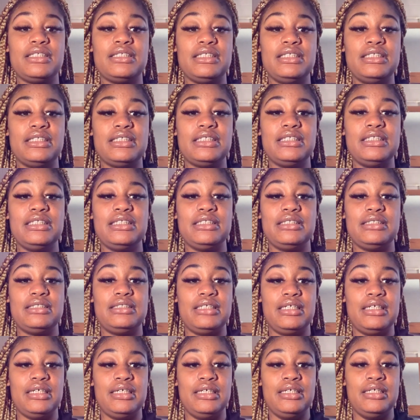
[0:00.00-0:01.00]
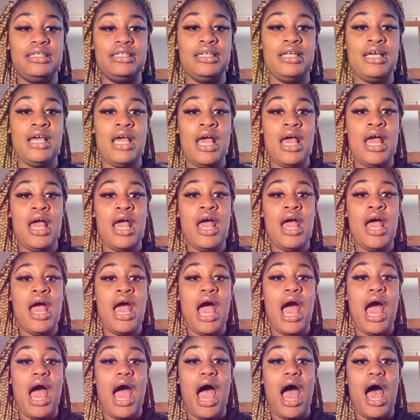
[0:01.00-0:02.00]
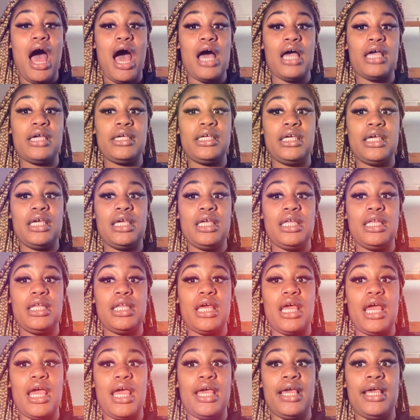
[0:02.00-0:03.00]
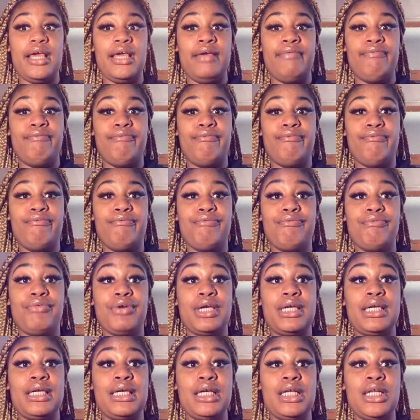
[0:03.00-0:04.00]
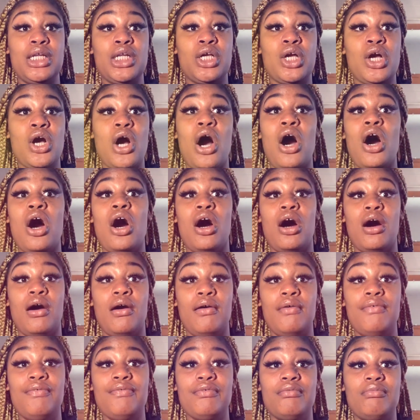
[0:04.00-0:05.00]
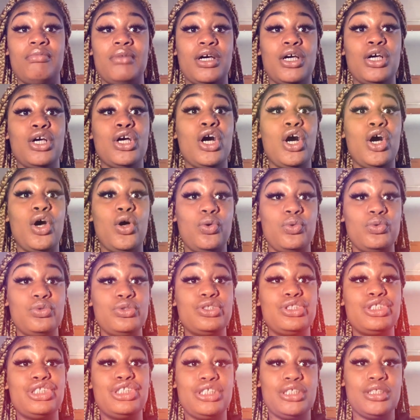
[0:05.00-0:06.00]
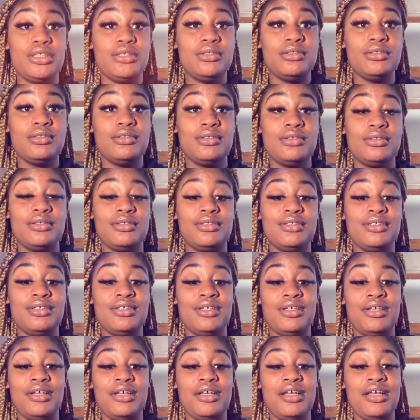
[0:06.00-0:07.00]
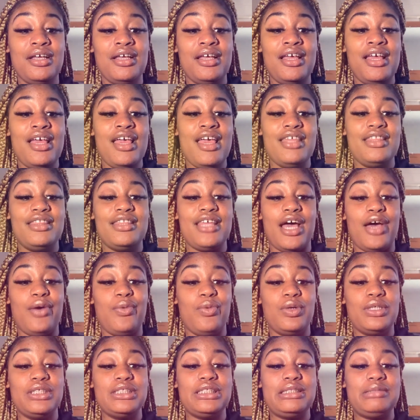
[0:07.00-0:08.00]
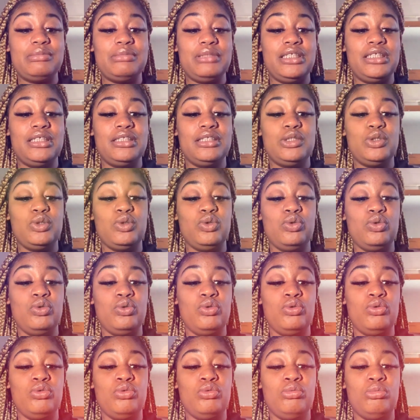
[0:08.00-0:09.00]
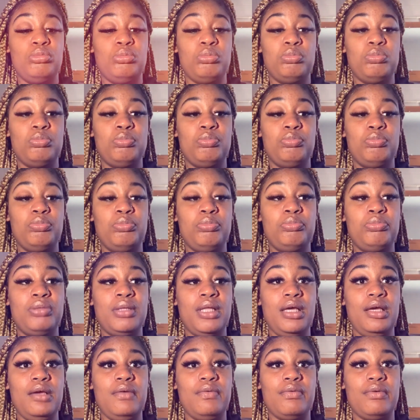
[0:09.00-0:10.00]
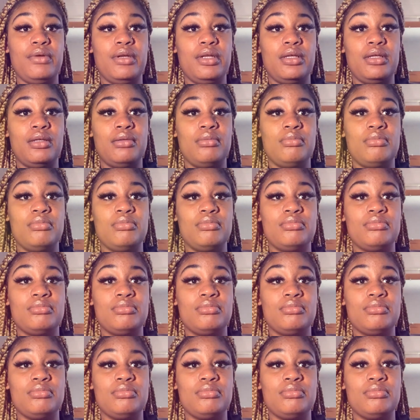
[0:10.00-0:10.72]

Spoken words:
season is done, I get a freaking call from a coach that wants me to play for them.